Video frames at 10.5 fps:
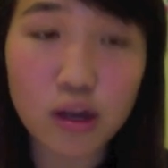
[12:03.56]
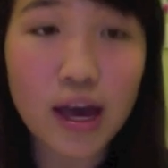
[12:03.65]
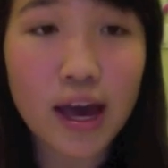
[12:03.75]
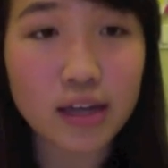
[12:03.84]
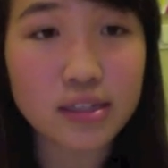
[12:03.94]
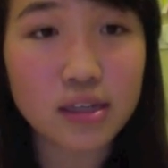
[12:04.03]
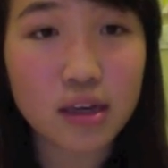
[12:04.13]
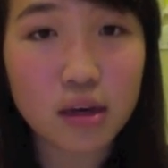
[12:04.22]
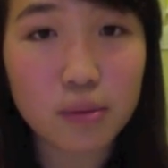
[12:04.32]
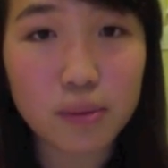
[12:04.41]
act
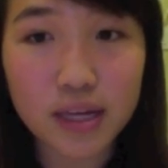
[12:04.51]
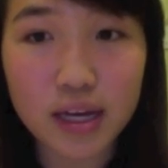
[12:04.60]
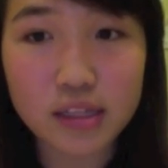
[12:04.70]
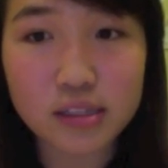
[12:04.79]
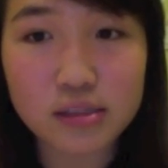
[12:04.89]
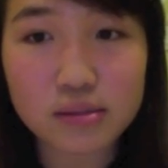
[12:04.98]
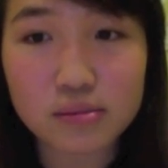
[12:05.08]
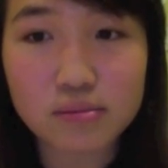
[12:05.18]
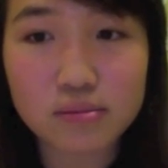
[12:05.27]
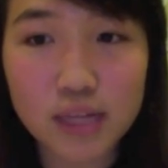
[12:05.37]
because
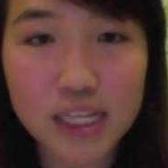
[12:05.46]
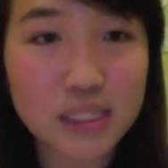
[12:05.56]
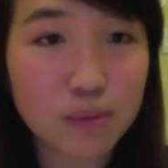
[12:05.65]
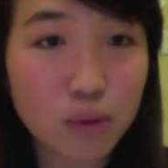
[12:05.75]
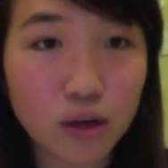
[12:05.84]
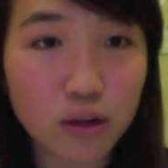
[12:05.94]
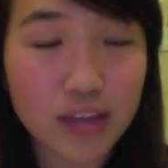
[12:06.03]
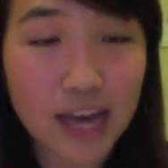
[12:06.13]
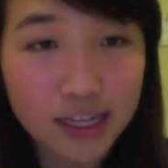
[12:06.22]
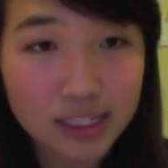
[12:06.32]
it's immoral.
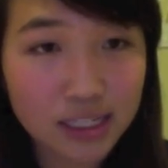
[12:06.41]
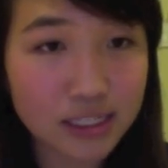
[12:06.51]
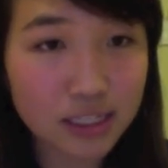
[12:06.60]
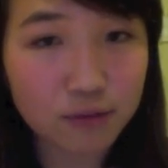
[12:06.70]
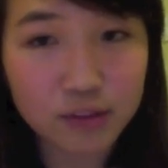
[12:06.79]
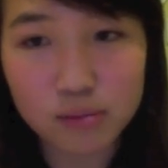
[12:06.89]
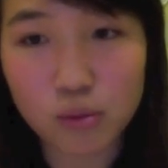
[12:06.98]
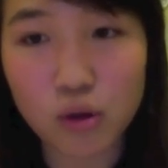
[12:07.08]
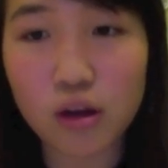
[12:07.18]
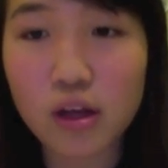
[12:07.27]
The act in itself is
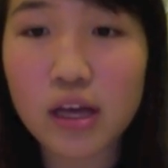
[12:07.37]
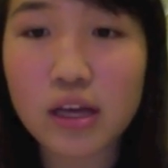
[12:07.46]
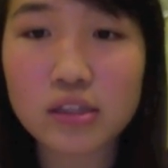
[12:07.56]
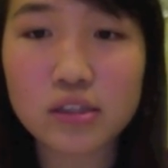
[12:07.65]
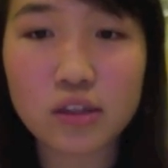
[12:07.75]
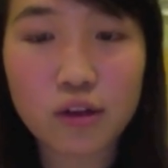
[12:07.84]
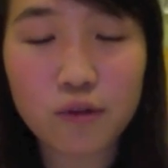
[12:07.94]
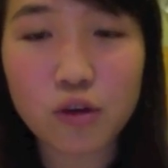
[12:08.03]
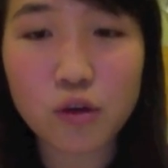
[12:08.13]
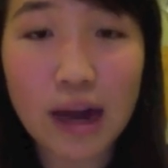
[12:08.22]
immoral. So
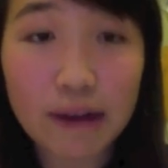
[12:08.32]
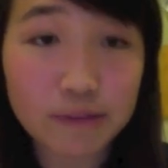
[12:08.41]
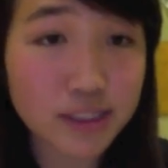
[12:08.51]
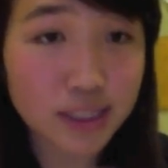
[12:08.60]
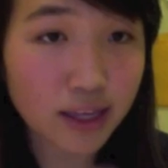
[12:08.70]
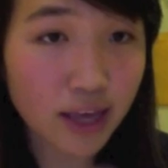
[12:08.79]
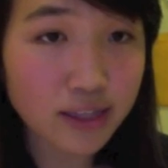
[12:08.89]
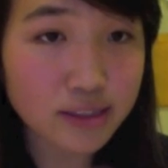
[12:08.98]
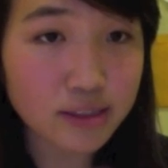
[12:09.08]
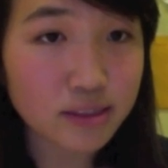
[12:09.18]
therefore, you have to say
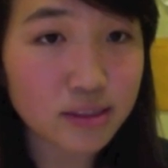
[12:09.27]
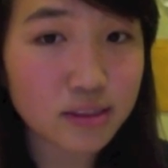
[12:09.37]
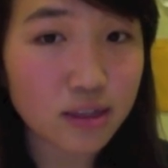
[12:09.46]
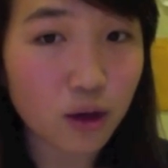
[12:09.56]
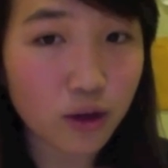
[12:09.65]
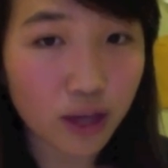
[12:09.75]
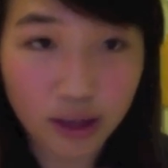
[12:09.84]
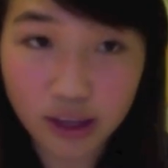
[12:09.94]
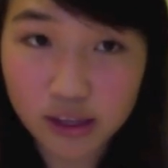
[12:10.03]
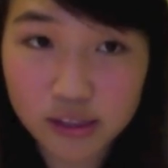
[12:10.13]
yes.
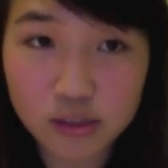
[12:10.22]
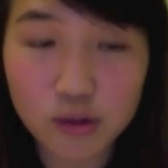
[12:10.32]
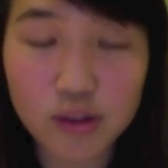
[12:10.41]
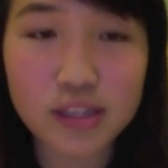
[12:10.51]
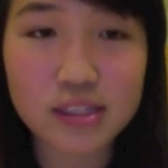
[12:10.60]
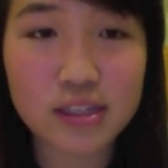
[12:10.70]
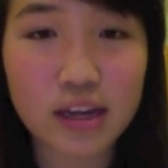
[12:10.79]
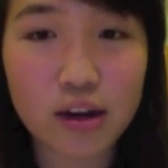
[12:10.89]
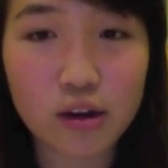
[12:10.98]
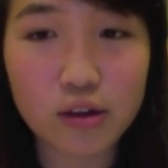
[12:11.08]
Okay, so in this
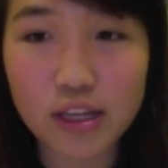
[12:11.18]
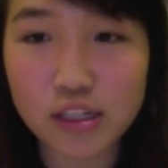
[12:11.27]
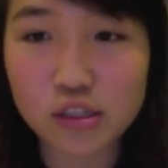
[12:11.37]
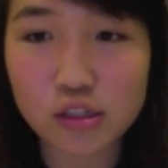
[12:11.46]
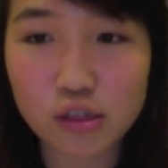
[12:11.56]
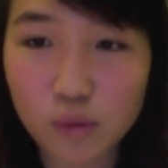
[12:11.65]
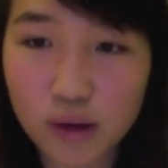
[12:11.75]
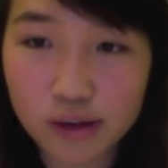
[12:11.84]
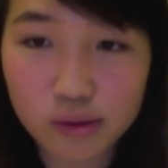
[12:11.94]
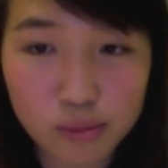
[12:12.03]
scenario, they just took
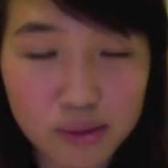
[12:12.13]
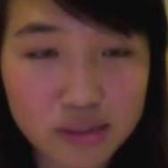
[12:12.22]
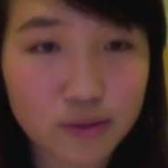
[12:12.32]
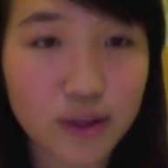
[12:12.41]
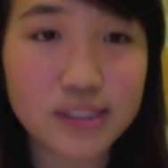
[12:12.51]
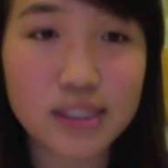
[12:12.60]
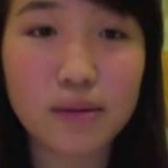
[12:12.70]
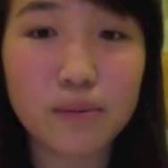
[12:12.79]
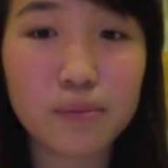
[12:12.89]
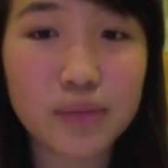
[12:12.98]
away your 3 best friends
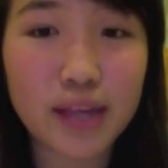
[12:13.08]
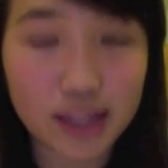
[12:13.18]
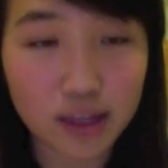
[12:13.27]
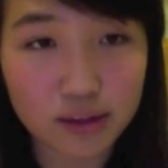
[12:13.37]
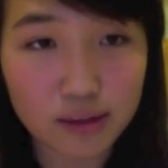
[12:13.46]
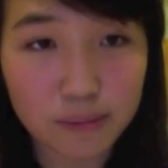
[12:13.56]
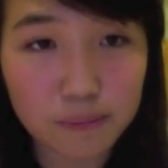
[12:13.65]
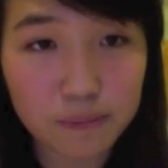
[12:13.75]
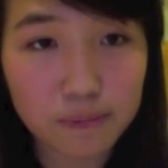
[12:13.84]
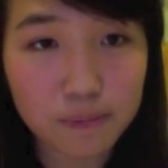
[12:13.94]
and killed them.
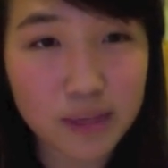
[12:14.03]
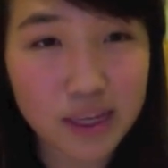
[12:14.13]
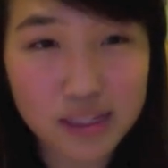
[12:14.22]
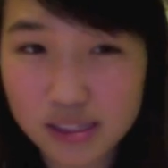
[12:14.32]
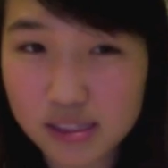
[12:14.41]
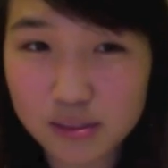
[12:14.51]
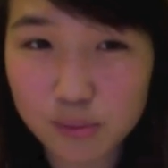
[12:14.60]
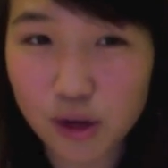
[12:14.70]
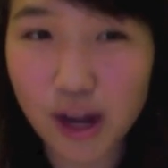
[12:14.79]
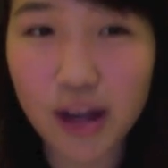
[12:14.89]
Is this the
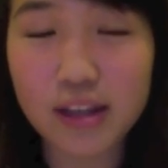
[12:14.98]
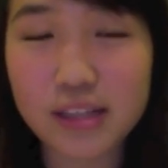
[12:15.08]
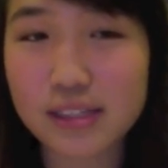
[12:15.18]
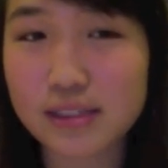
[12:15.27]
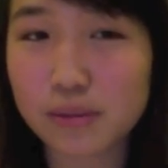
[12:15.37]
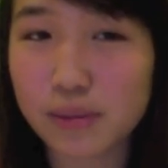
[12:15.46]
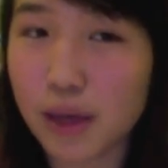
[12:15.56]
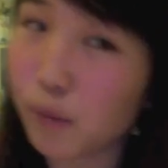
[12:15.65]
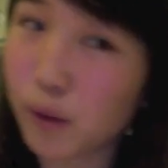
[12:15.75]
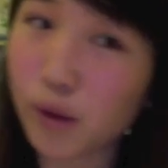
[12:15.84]
morality system
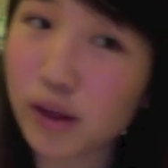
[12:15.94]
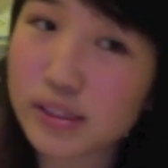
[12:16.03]
that we want?